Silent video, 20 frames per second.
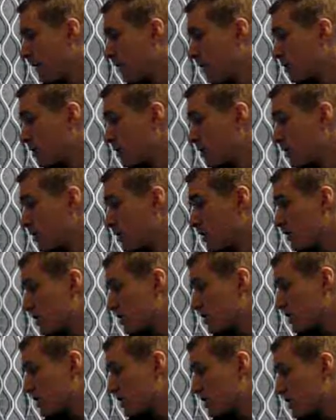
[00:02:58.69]
Also, you
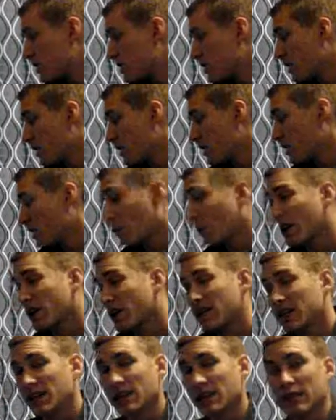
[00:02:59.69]
can change content
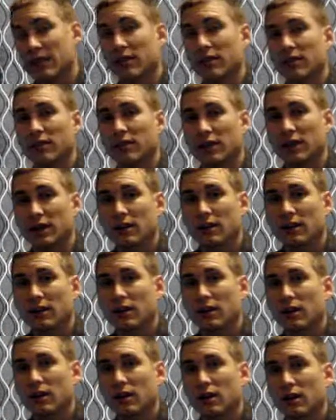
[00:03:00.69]
quickly and easily.
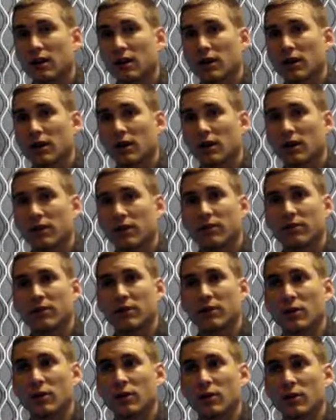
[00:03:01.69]
Think
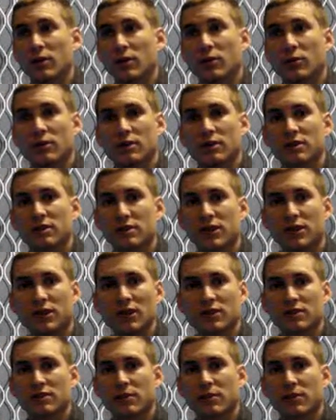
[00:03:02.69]
of billboards
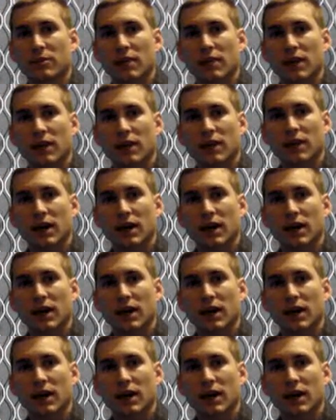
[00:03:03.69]
again or something like